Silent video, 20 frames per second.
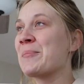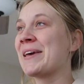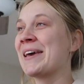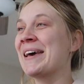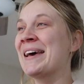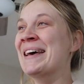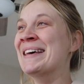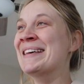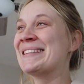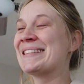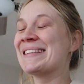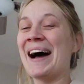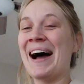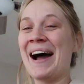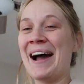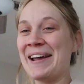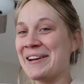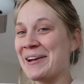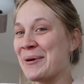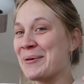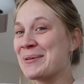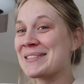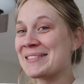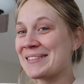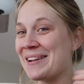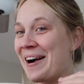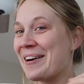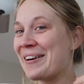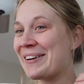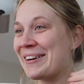because I know it's
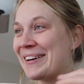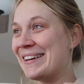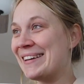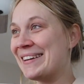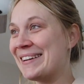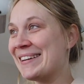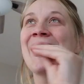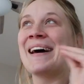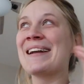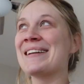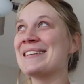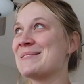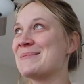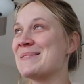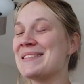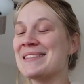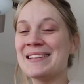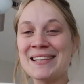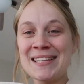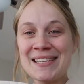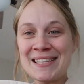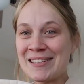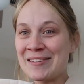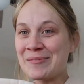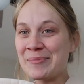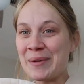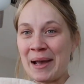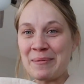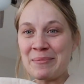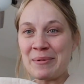not good. That has been the least
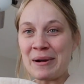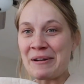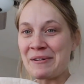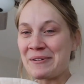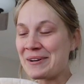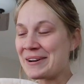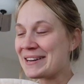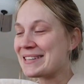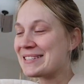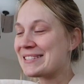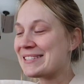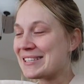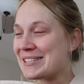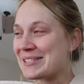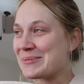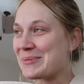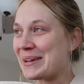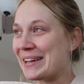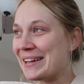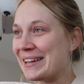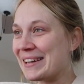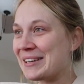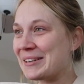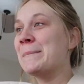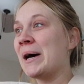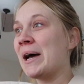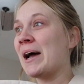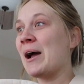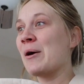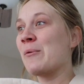of my priorities this week.
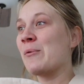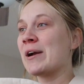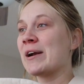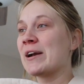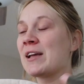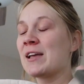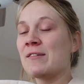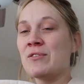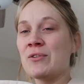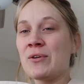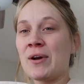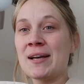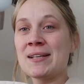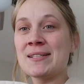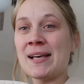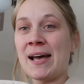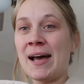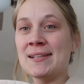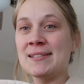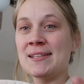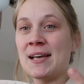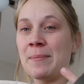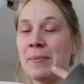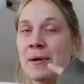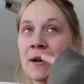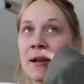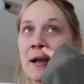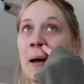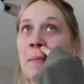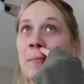But I wanted to give you guys a heads up
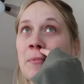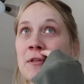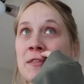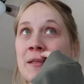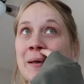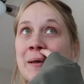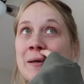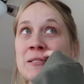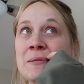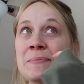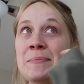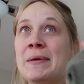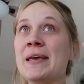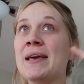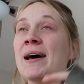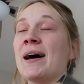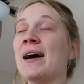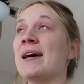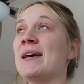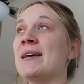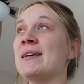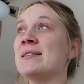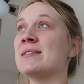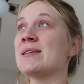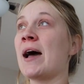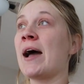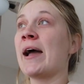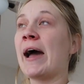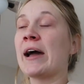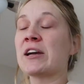on a couple things because
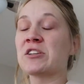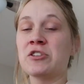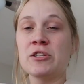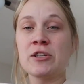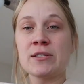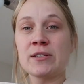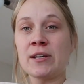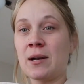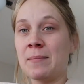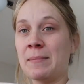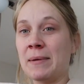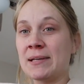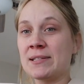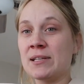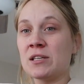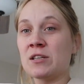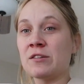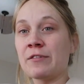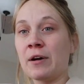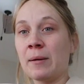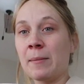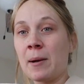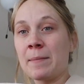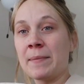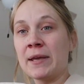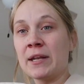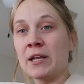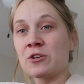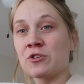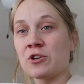I actually just got a message from our
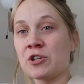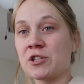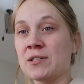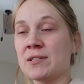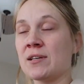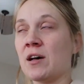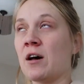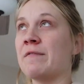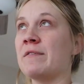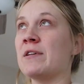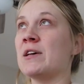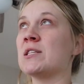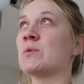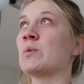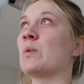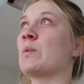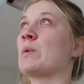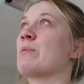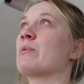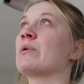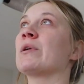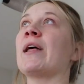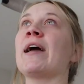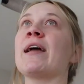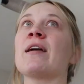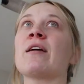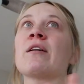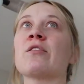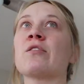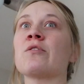pediatrician's office when we were
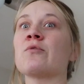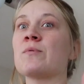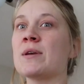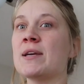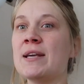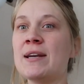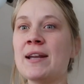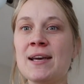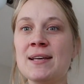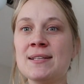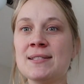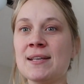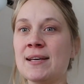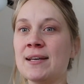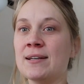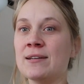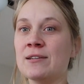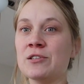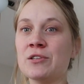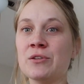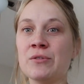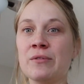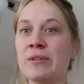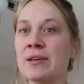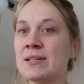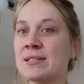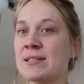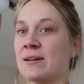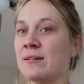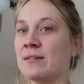like three days into
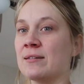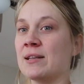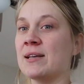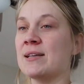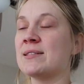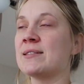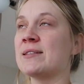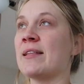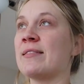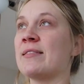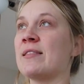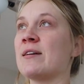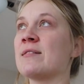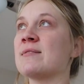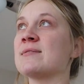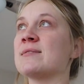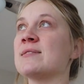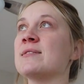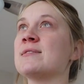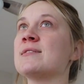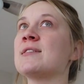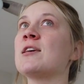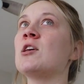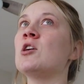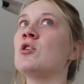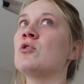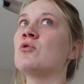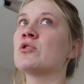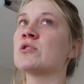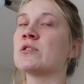this illness that there's this
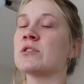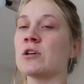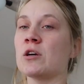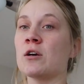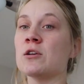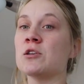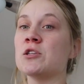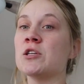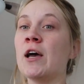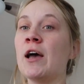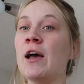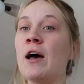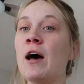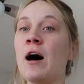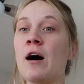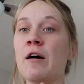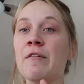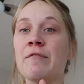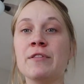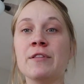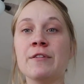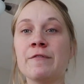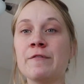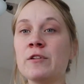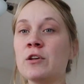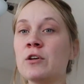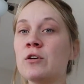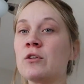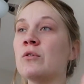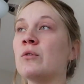huge surge of the
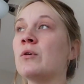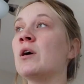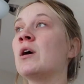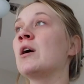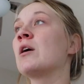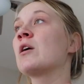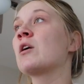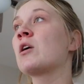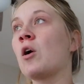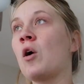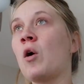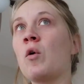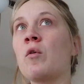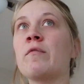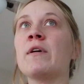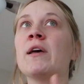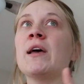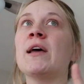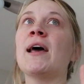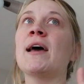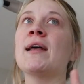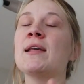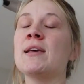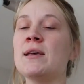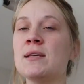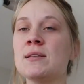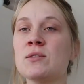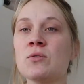flu, COVID, any